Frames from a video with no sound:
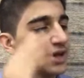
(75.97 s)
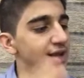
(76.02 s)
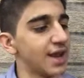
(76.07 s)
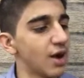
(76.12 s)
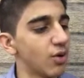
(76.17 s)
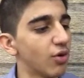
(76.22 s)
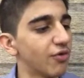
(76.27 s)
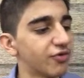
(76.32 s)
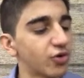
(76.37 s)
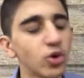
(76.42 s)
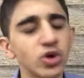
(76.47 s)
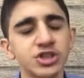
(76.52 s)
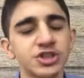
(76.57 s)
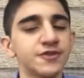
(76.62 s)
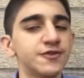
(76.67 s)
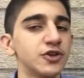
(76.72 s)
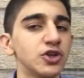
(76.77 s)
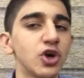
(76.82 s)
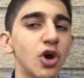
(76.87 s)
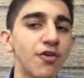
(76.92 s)
Now, of course,
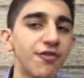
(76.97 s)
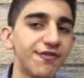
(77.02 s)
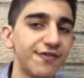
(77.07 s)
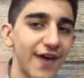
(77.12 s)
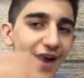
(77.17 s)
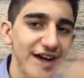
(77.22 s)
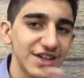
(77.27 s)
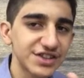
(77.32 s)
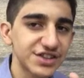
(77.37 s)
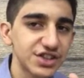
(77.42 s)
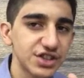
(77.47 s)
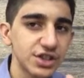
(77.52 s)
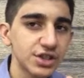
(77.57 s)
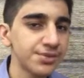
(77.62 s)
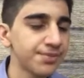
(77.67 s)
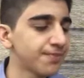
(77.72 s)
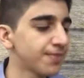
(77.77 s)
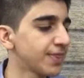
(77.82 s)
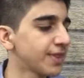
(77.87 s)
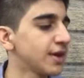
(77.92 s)
if you go
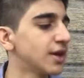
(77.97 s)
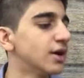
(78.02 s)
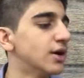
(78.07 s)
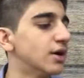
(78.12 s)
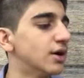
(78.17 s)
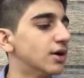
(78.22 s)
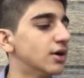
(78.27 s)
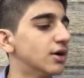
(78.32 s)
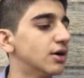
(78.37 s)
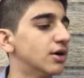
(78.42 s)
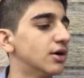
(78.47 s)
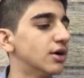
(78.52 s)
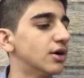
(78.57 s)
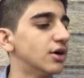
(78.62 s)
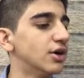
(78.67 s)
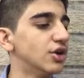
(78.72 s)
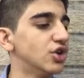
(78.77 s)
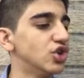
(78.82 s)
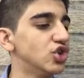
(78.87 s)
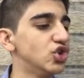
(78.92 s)
faster,
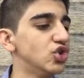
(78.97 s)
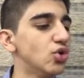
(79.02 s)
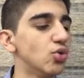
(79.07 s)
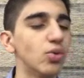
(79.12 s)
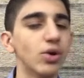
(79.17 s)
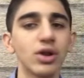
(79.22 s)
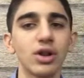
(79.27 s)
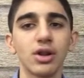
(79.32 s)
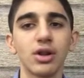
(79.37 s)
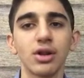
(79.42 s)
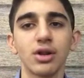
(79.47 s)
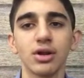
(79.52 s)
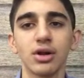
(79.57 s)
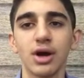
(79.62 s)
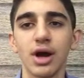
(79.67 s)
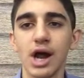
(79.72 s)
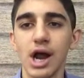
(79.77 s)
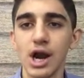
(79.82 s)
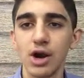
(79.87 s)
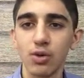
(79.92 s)
you
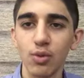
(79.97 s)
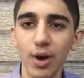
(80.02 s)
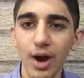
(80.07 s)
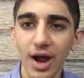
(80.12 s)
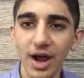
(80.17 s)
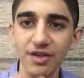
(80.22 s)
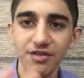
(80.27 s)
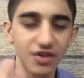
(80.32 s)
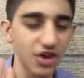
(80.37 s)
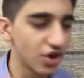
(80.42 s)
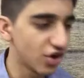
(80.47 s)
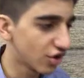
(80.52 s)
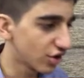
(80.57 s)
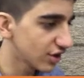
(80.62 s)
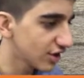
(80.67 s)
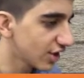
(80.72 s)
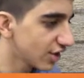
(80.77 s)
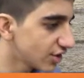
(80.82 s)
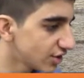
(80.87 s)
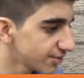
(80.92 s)
will arrive
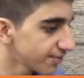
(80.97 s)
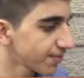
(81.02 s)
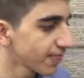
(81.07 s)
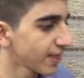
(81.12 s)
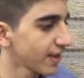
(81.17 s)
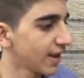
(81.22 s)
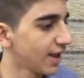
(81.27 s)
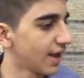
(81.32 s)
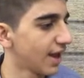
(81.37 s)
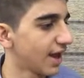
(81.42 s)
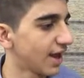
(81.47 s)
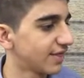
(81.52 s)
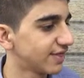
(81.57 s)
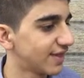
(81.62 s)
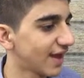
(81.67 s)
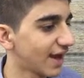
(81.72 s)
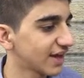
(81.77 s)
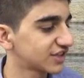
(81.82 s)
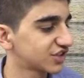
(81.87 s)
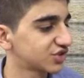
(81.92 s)
earlier, and
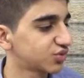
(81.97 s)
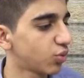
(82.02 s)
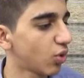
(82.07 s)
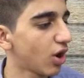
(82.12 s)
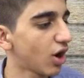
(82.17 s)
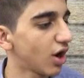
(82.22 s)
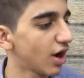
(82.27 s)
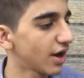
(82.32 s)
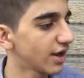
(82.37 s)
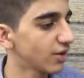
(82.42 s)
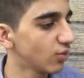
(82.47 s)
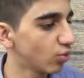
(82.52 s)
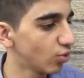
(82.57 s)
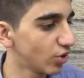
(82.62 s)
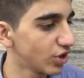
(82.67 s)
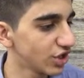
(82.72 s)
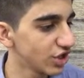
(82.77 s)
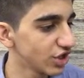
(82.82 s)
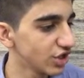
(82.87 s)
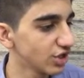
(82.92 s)
that's why
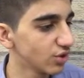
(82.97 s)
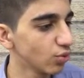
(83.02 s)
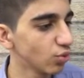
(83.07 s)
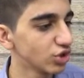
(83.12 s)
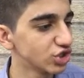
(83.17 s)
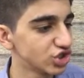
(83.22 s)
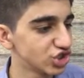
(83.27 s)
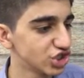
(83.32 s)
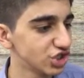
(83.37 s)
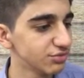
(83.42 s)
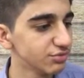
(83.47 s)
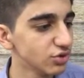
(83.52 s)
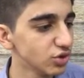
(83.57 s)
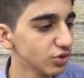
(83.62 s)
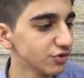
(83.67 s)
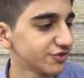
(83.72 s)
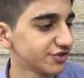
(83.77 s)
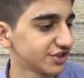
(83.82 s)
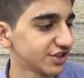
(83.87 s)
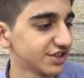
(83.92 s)
when she
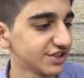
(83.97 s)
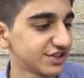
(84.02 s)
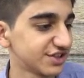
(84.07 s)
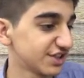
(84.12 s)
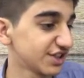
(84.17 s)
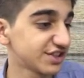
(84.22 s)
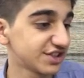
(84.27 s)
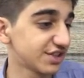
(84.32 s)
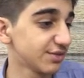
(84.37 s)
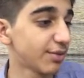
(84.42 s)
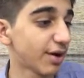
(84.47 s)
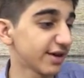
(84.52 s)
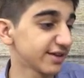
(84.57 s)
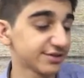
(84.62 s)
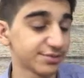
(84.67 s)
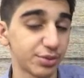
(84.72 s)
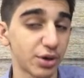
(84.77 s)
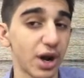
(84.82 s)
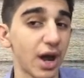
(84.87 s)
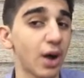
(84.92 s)
moves in 60
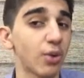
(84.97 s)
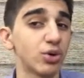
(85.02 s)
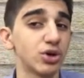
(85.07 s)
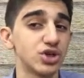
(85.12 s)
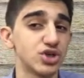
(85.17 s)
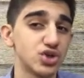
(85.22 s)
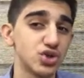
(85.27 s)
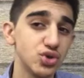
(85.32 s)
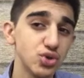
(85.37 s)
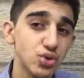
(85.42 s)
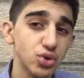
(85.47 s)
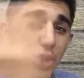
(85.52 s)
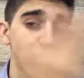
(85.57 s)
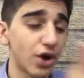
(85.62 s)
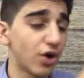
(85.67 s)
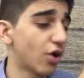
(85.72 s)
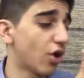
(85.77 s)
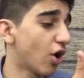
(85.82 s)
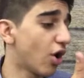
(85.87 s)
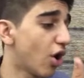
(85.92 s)
miles per hour to
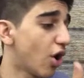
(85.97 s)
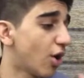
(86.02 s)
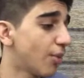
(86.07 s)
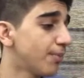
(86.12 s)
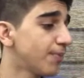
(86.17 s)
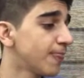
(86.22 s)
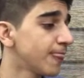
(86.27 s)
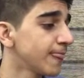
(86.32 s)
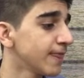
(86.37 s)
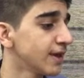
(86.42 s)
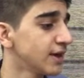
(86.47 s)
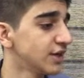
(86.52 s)
her home,